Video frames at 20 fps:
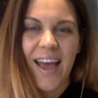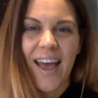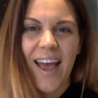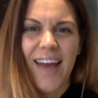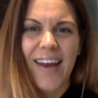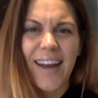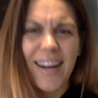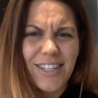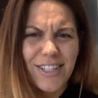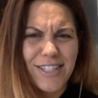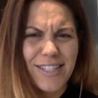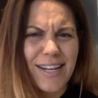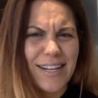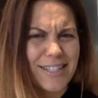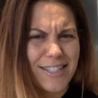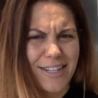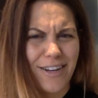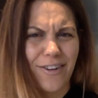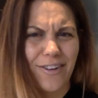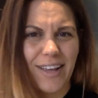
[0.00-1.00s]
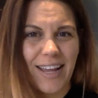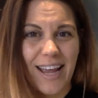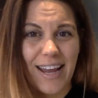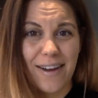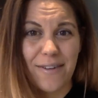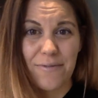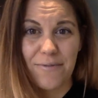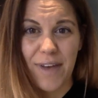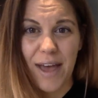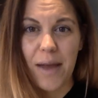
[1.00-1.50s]
And not just necessarily an
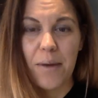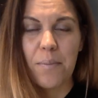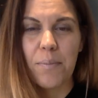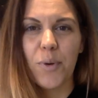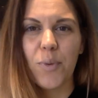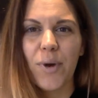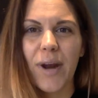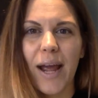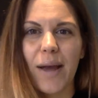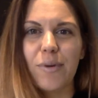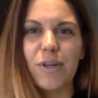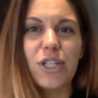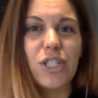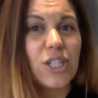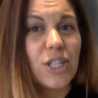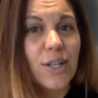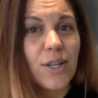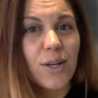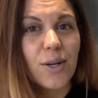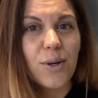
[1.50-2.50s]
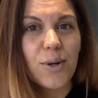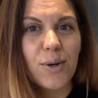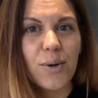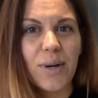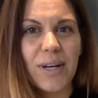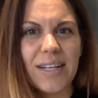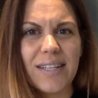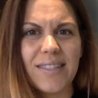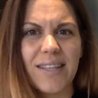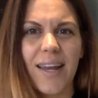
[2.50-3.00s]
event, but what I would do
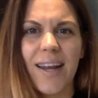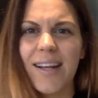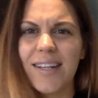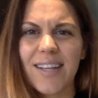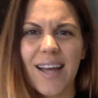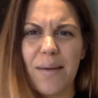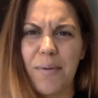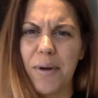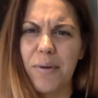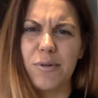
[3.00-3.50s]
is anytime